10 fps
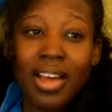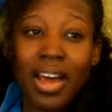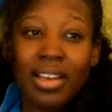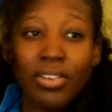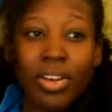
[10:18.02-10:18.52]

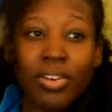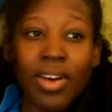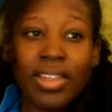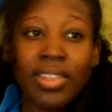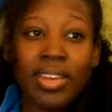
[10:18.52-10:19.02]
I don't know.
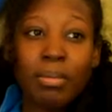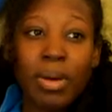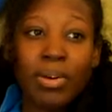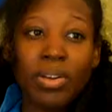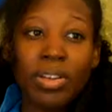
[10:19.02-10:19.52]
I think
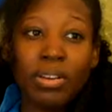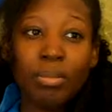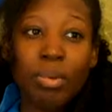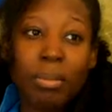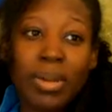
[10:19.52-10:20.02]
about,
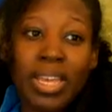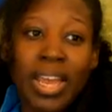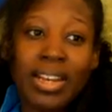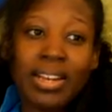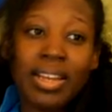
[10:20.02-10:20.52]

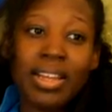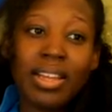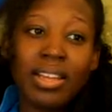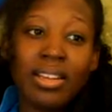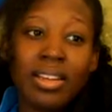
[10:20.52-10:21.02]
propaganda,
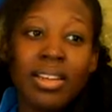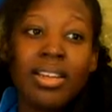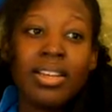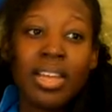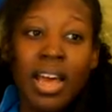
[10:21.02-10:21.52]
and
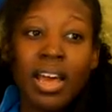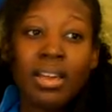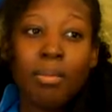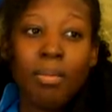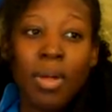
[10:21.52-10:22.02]
yeah,